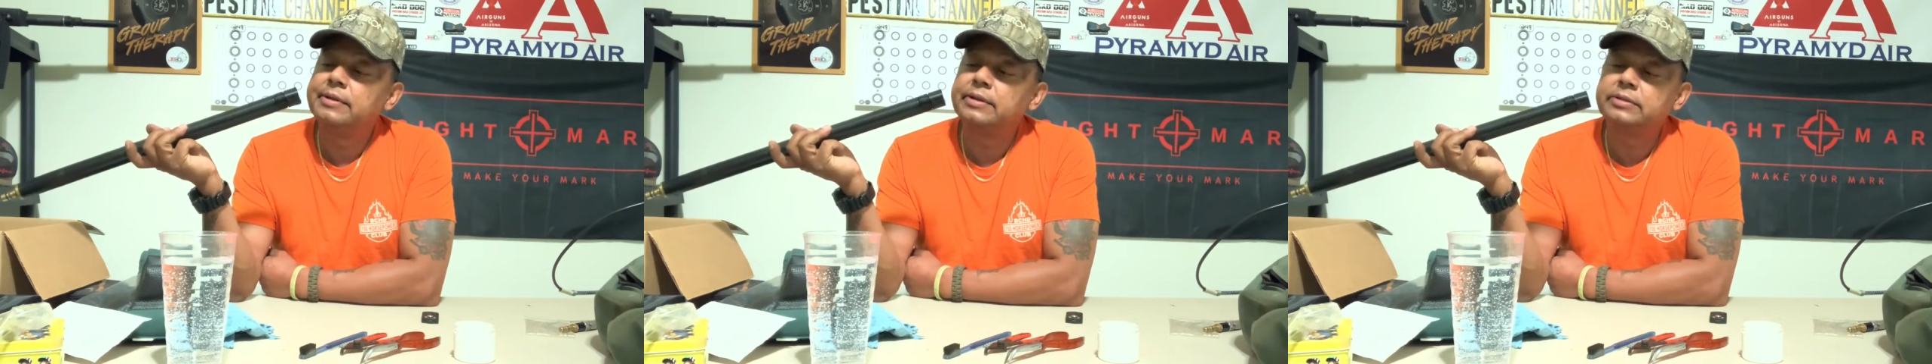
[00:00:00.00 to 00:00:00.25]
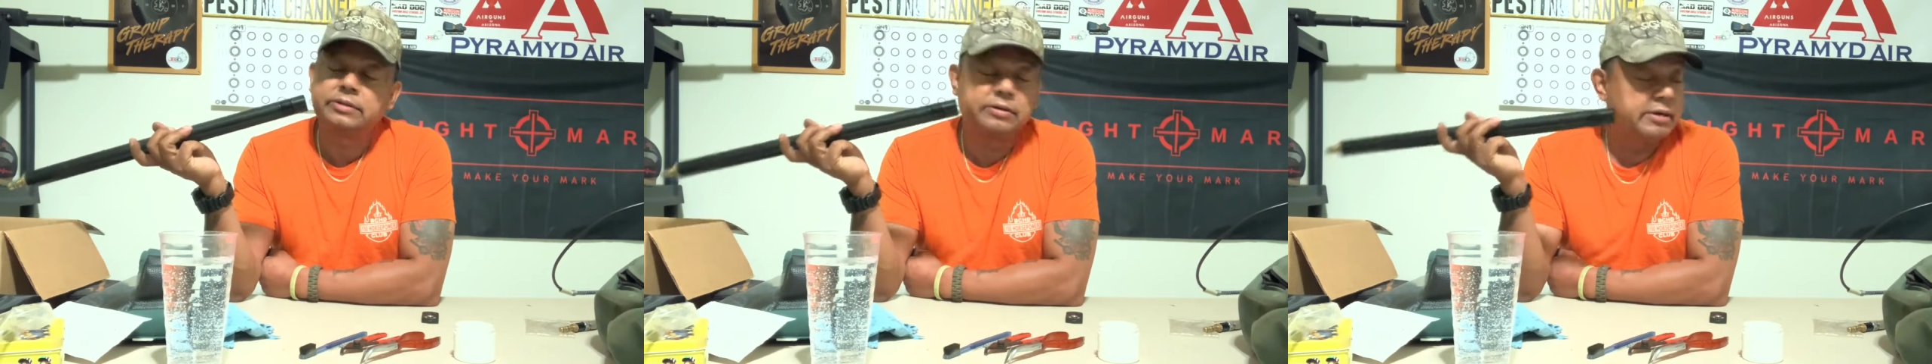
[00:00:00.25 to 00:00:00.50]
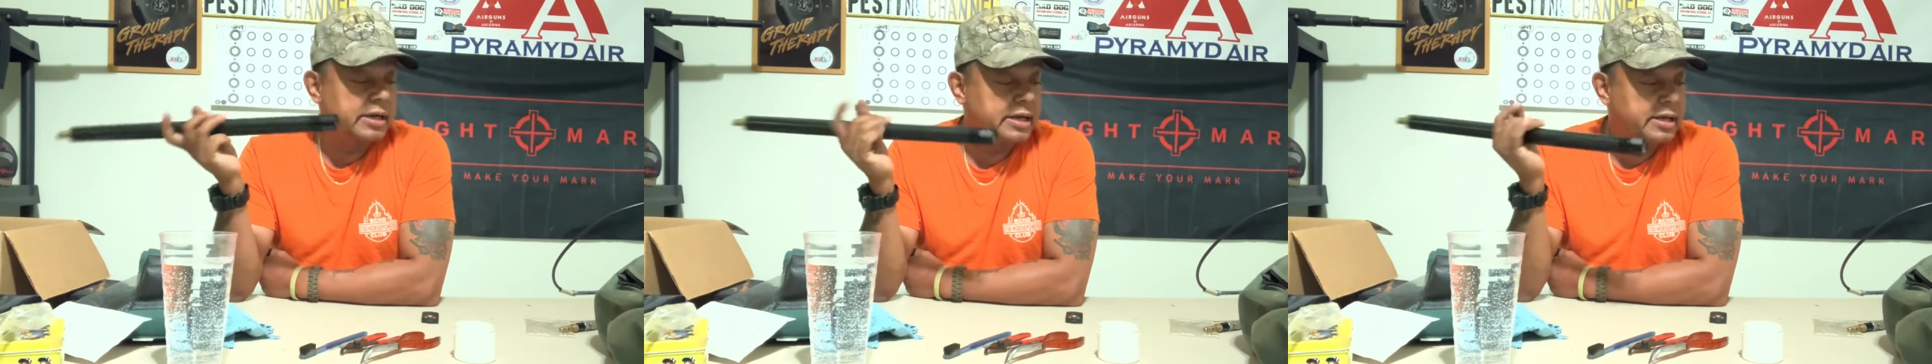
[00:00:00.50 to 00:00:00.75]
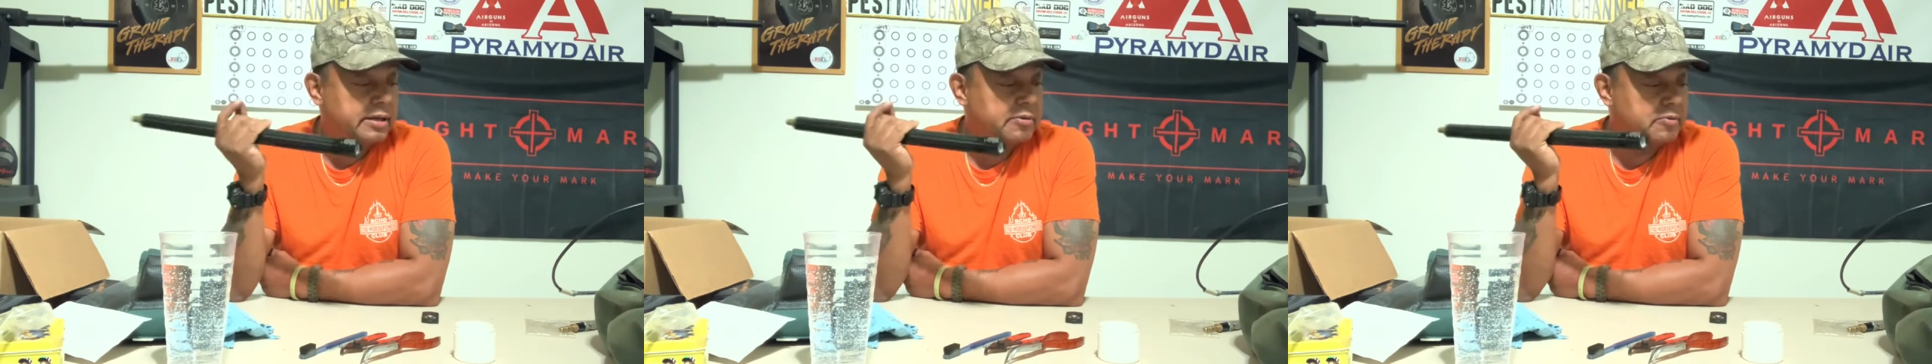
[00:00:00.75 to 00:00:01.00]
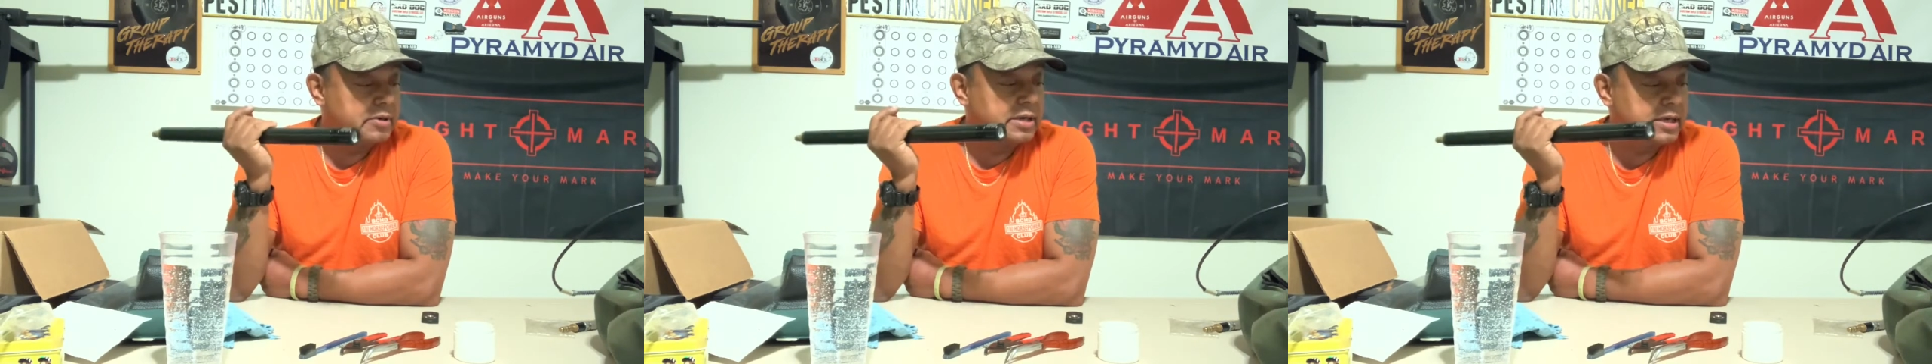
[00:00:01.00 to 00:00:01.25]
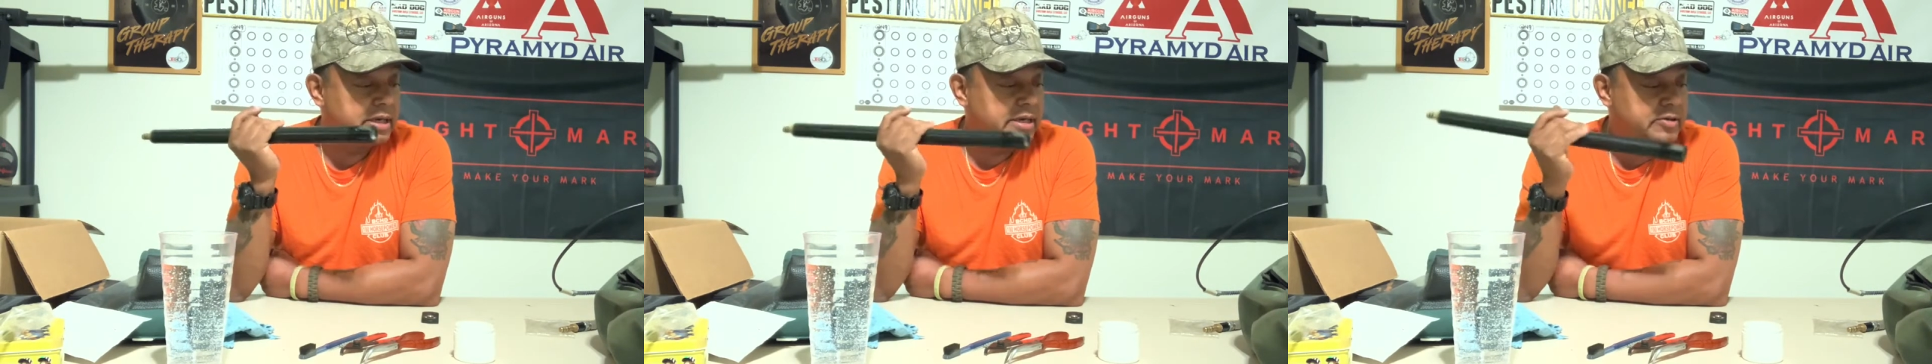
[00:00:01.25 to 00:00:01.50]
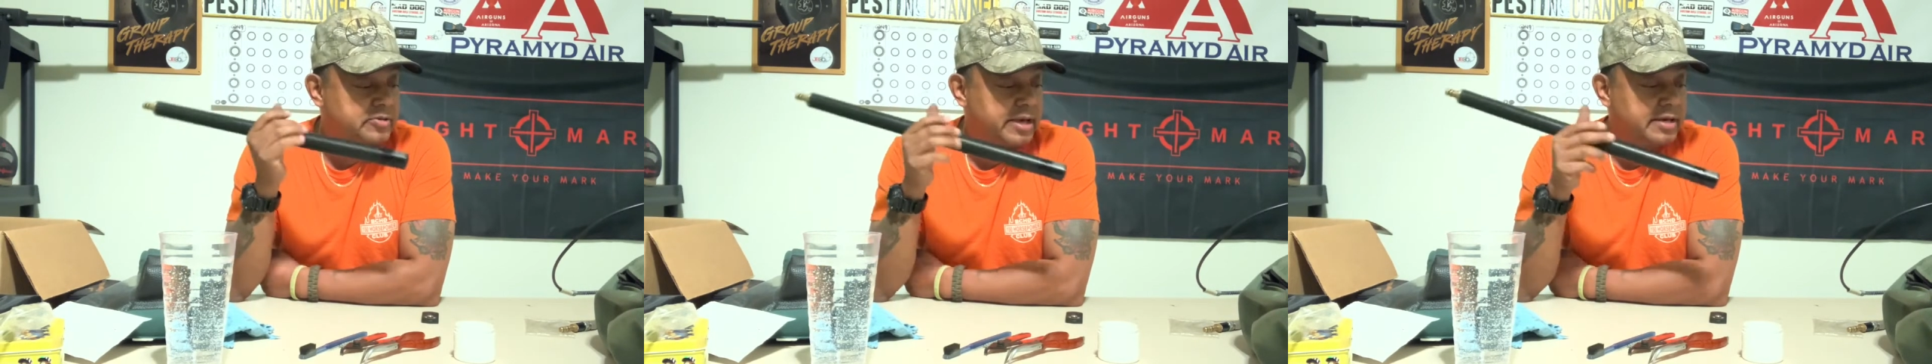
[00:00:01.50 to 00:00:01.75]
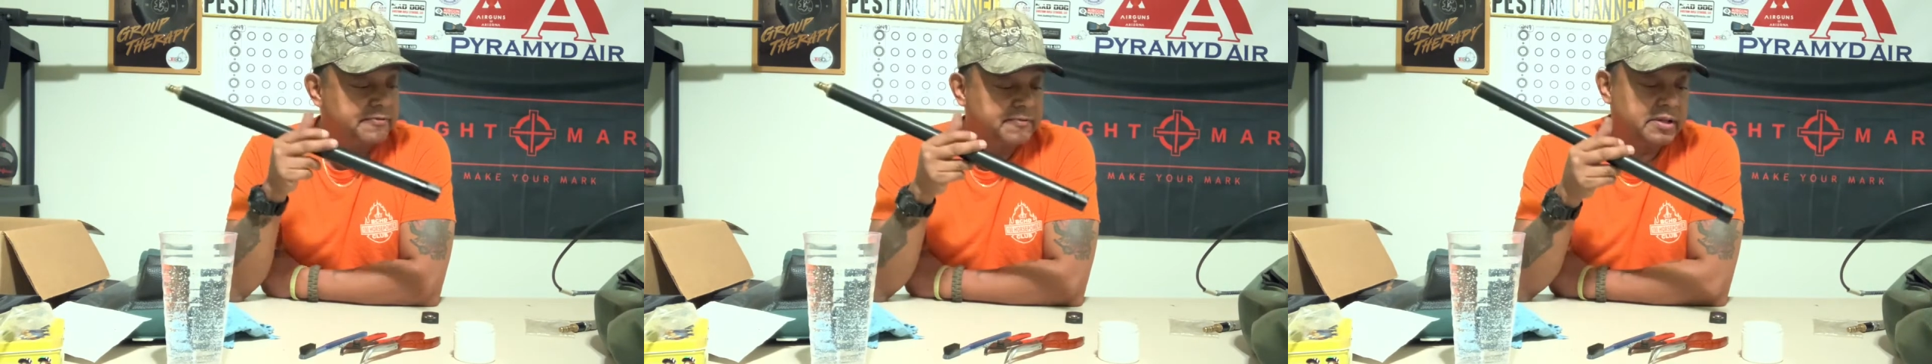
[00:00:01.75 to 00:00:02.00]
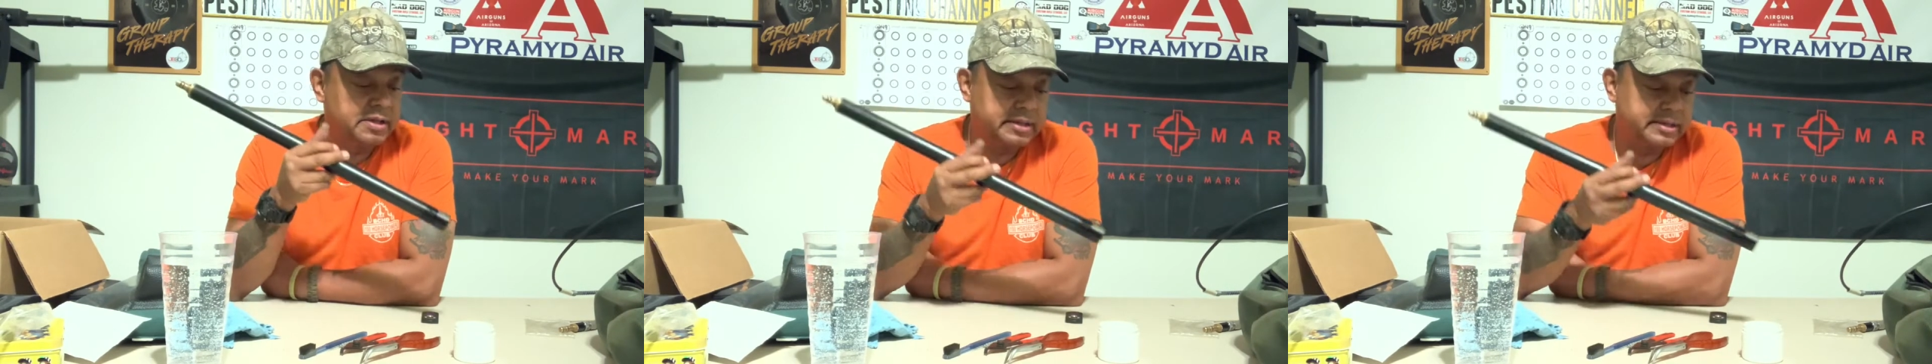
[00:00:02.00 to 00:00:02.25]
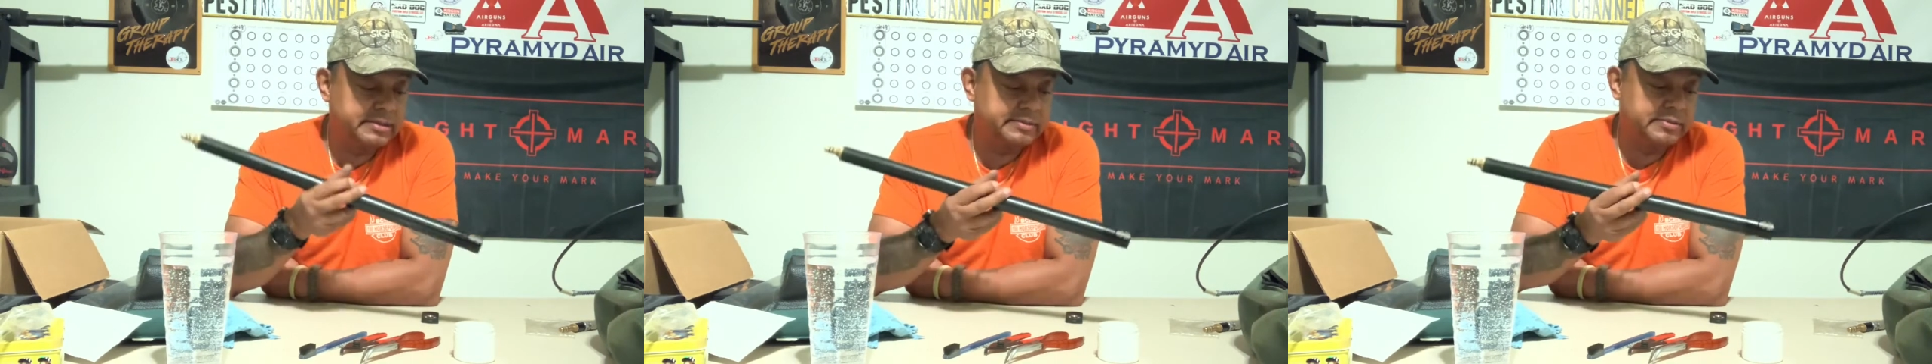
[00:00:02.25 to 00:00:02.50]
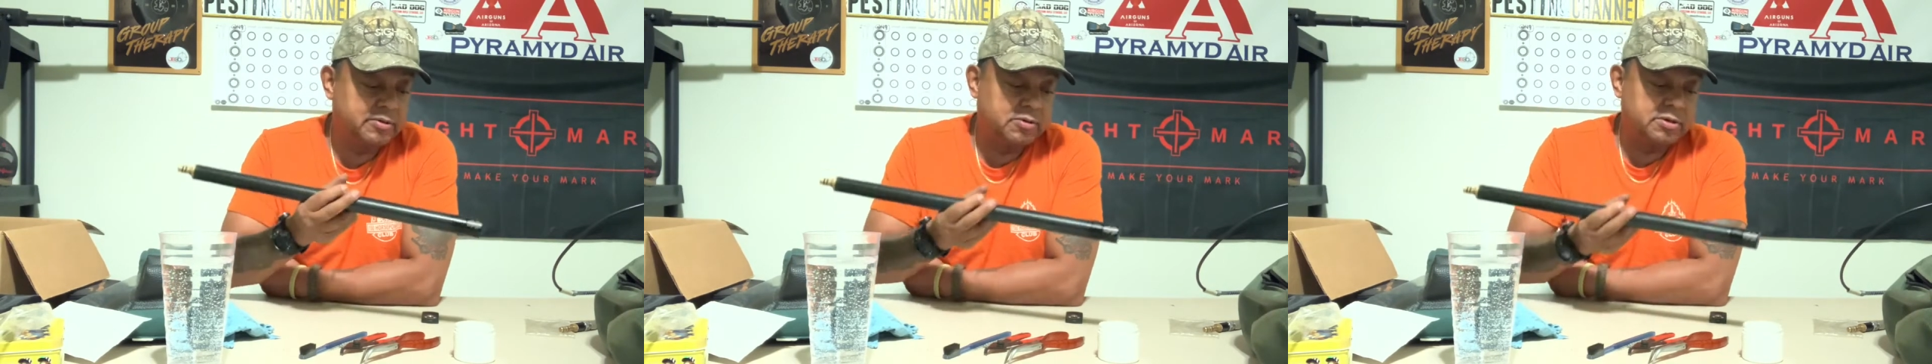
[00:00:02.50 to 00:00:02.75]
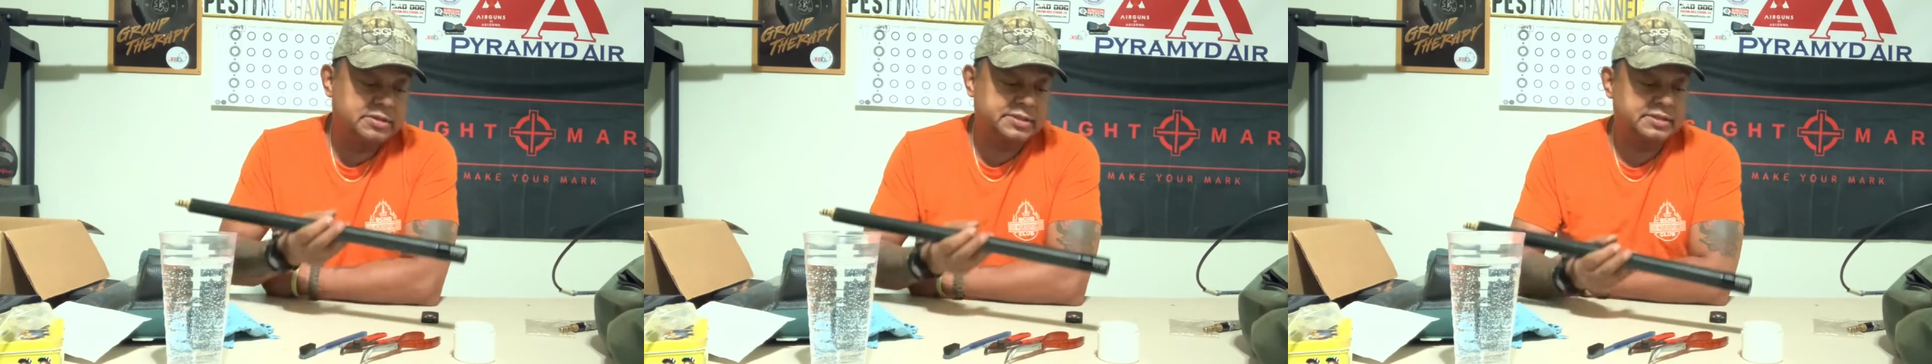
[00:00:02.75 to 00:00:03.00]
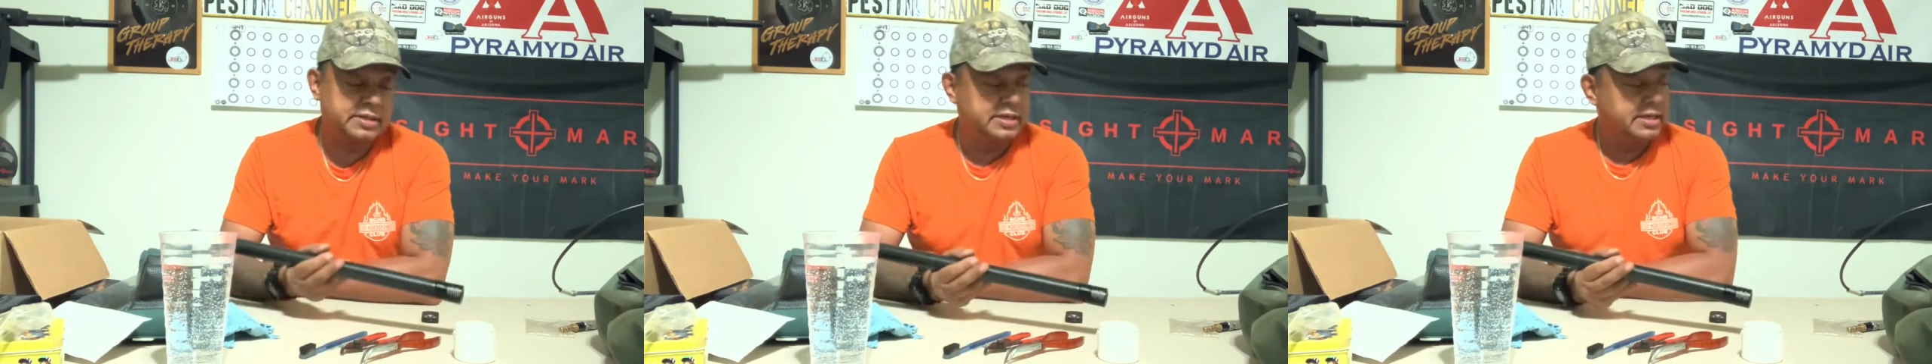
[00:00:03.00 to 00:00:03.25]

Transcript: So I went ahead and tried to fill it, and of course